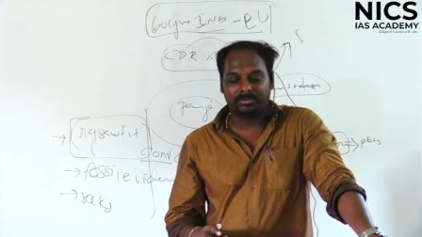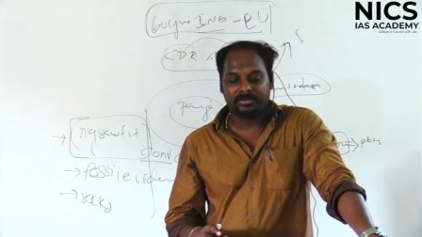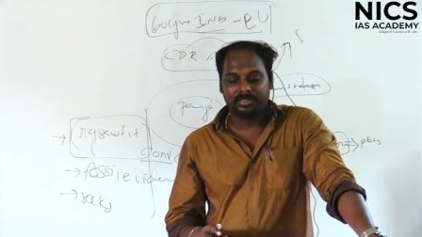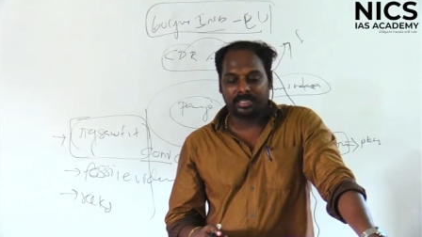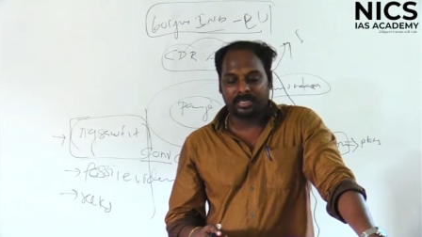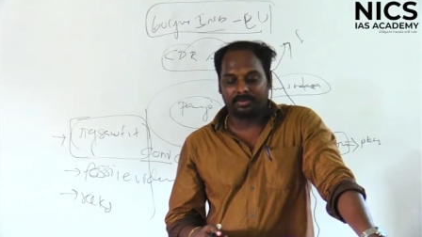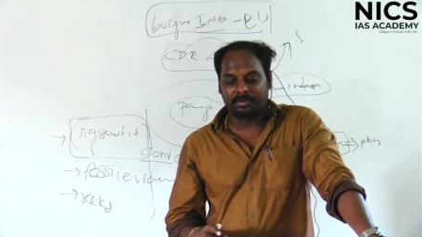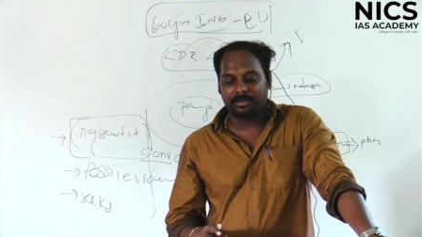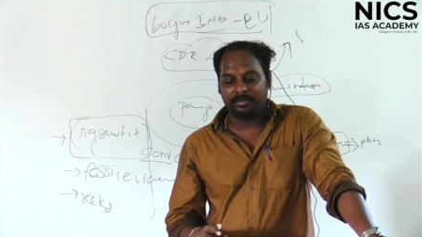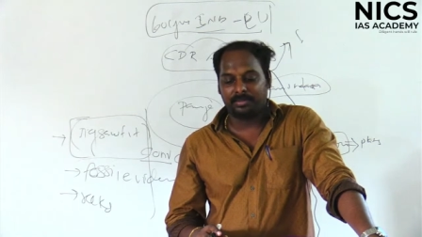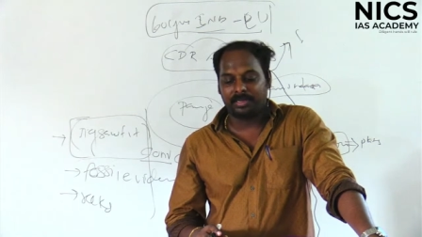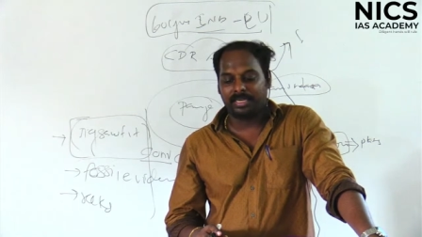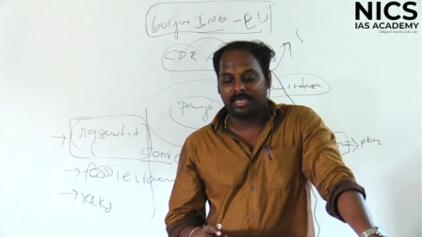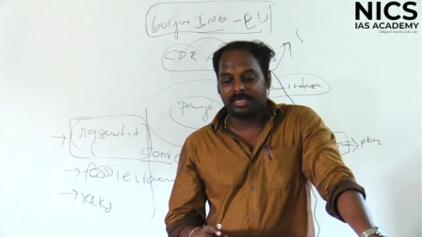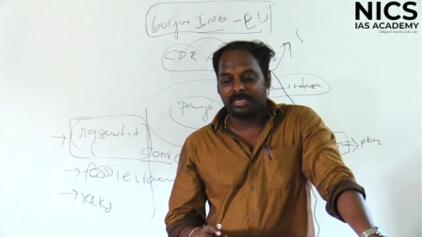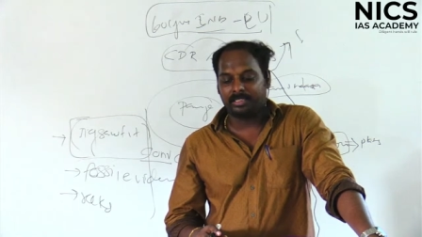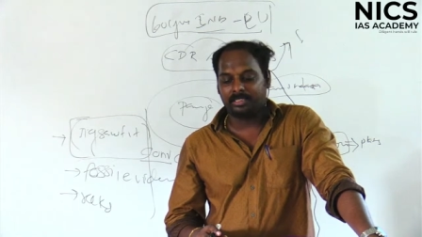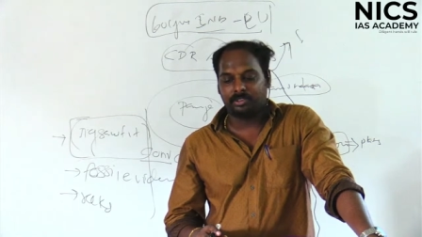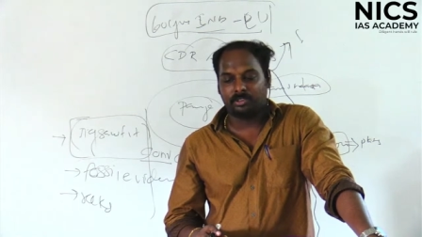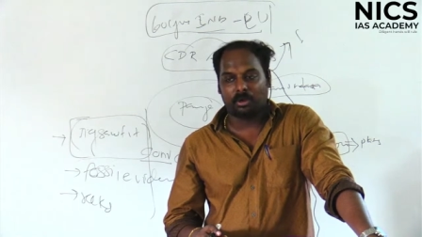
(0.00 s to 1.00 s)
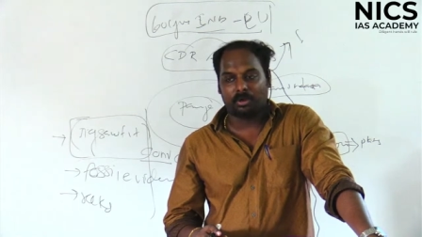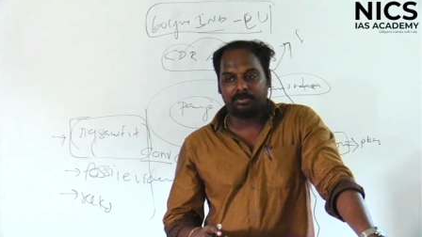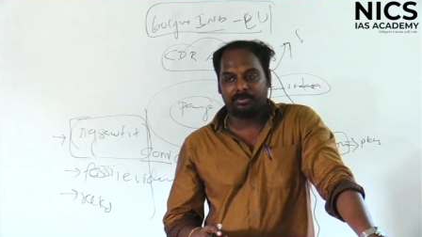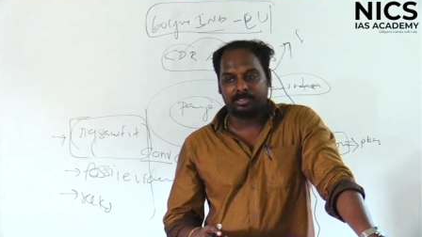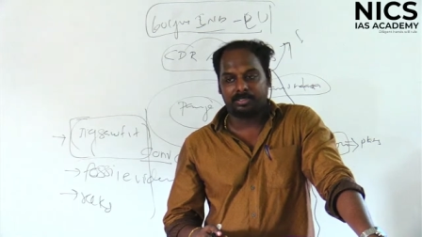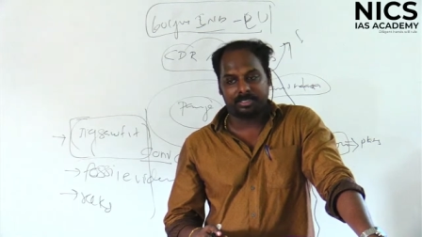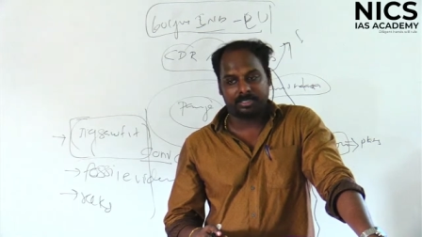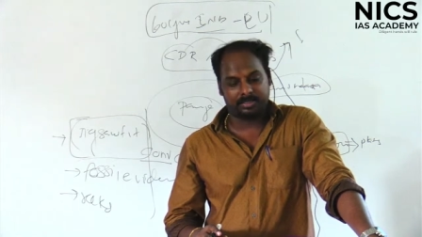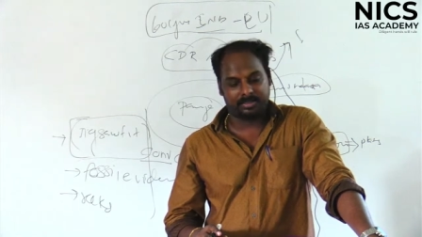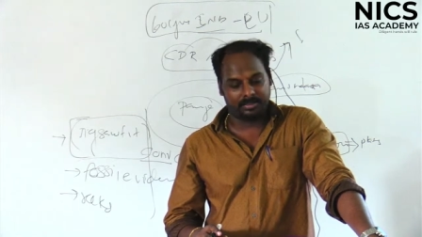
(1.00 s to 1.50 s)
seven million jobs
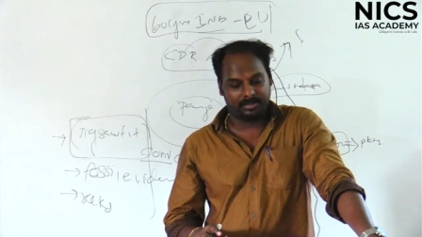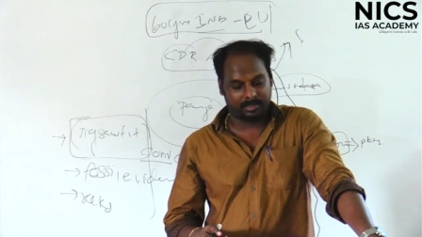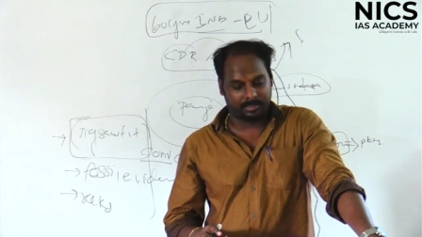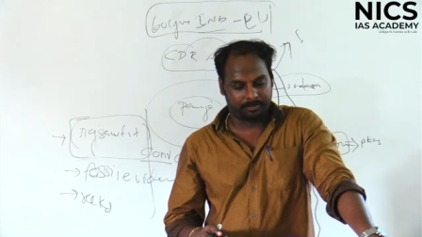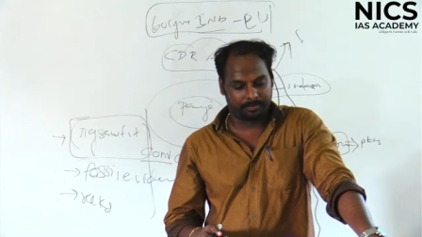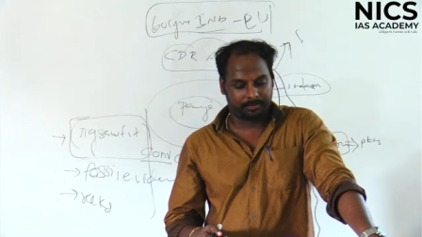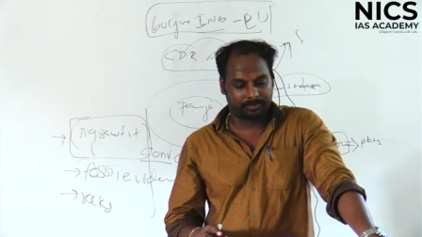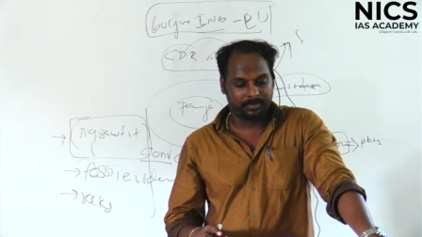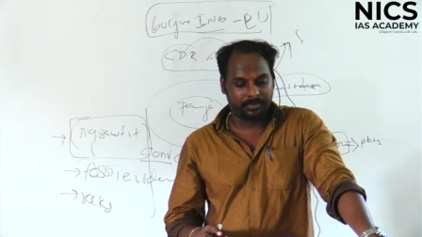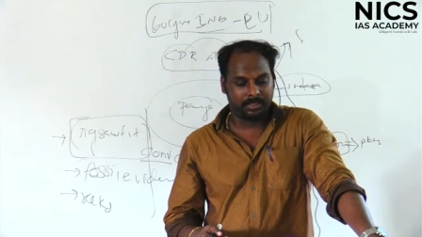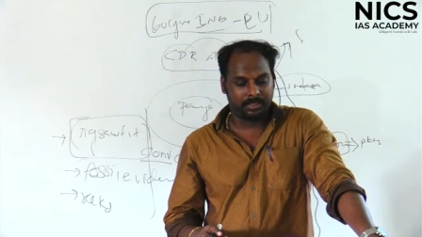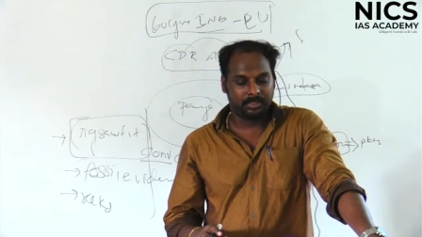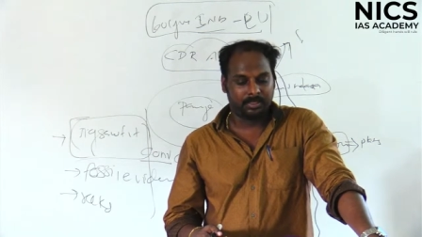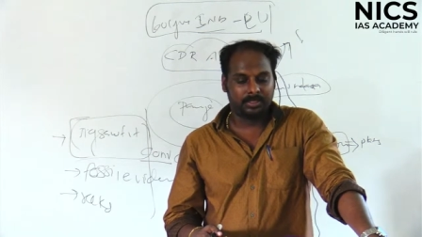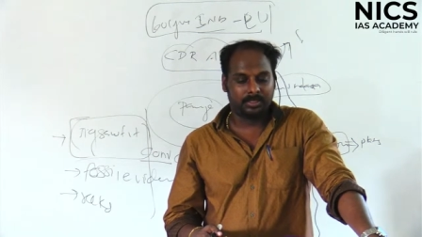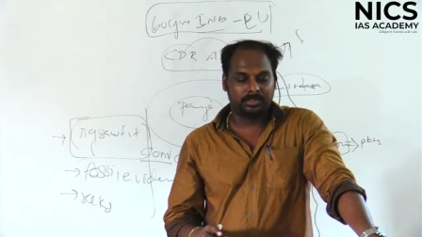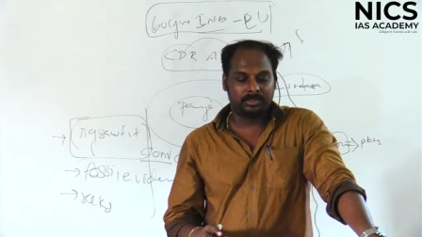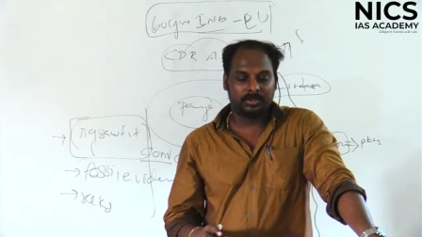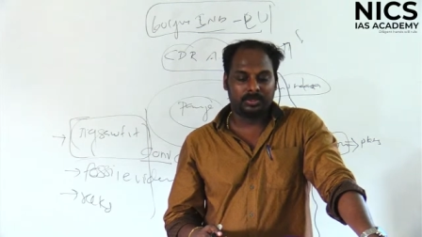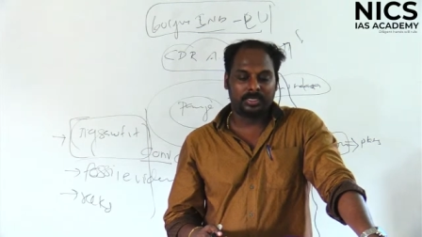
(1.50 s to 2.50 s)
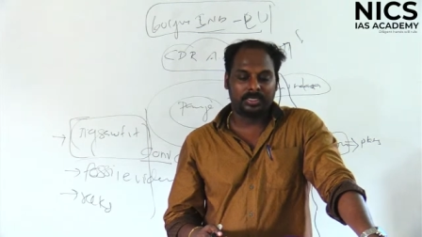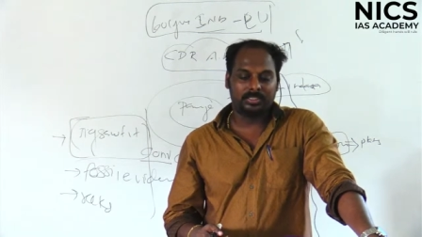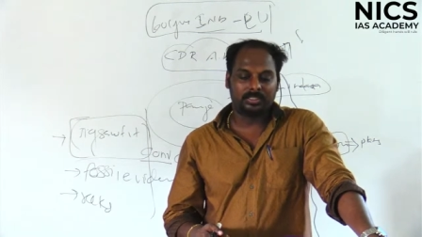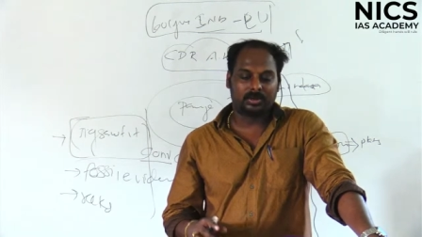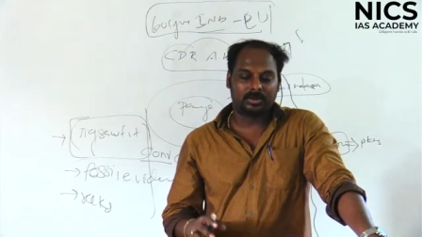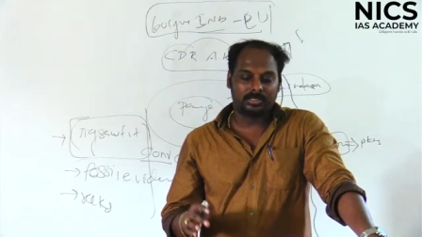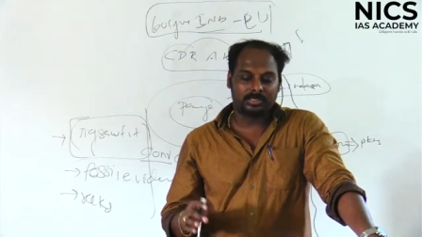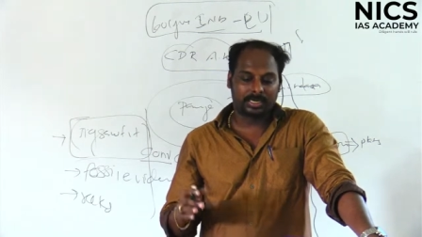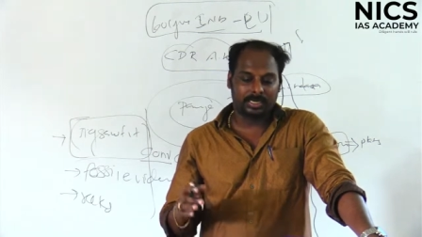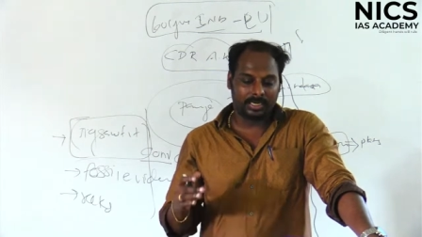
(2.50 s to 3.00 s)
in India. So it is
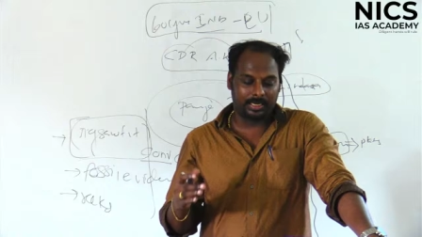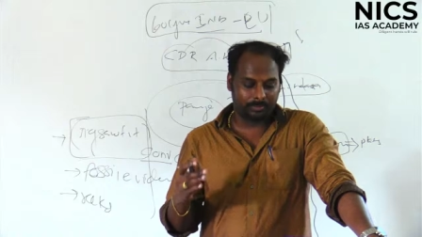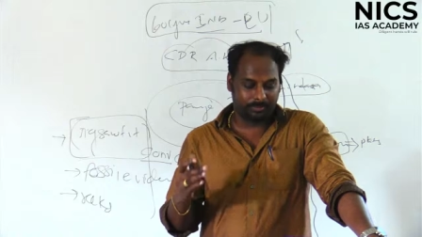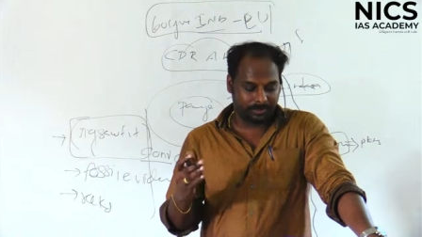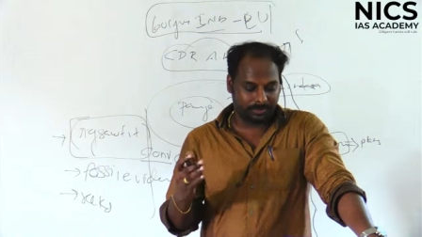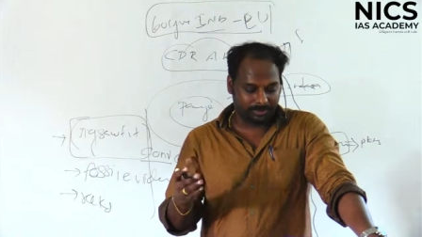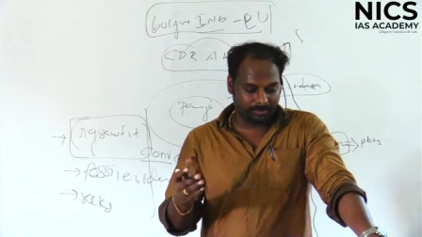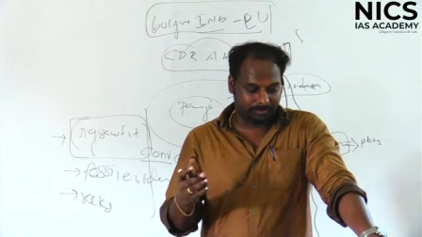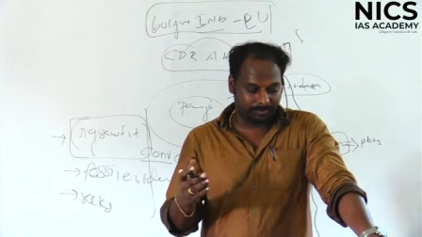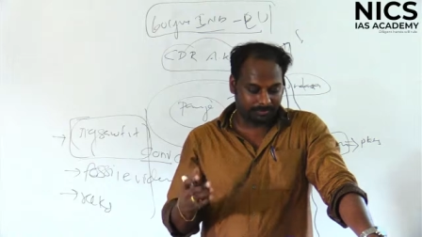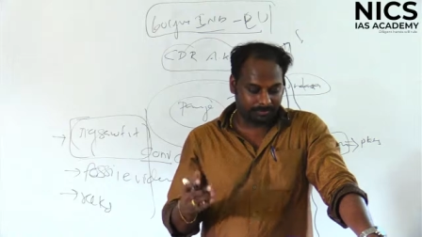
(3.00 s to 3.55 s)
also helping.